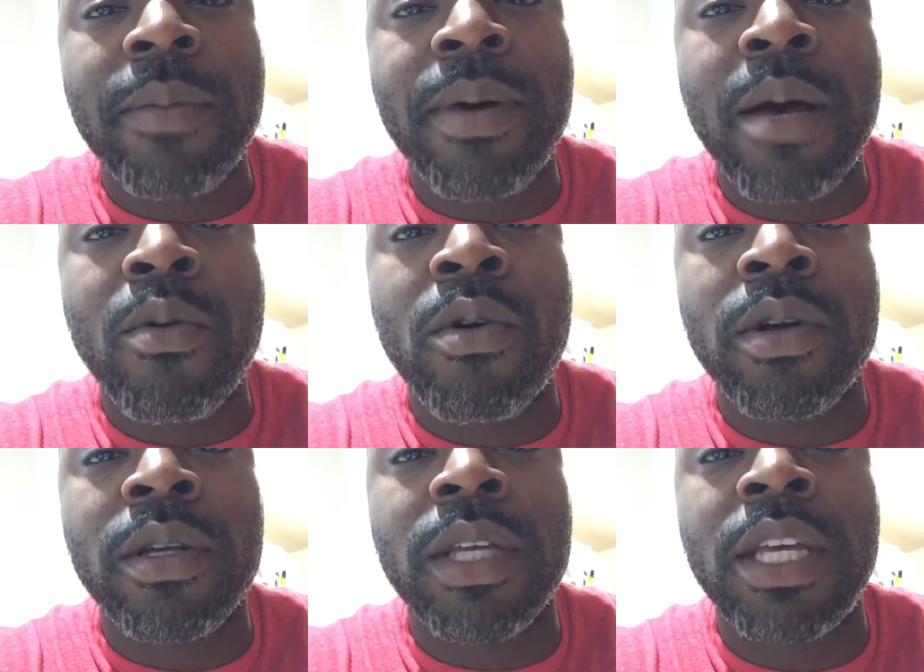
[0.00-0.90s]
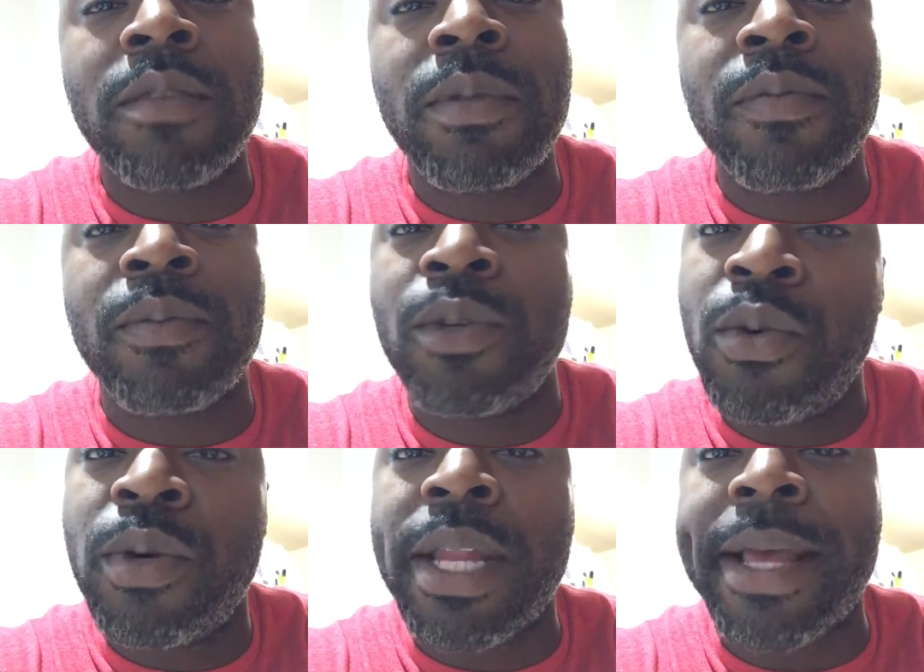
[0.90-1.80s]
like popcorn keeps me from
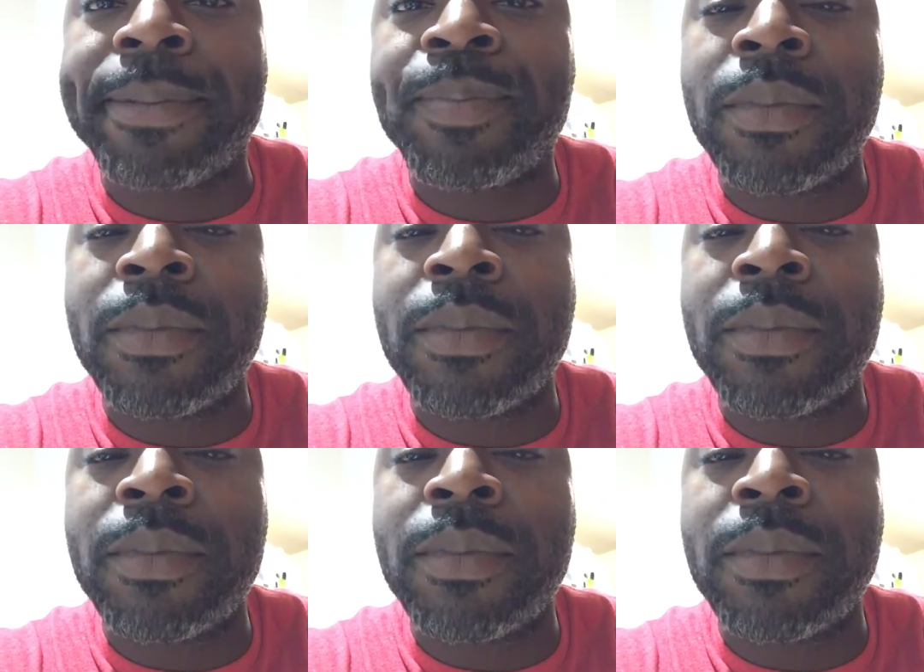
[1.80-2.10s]
doing that.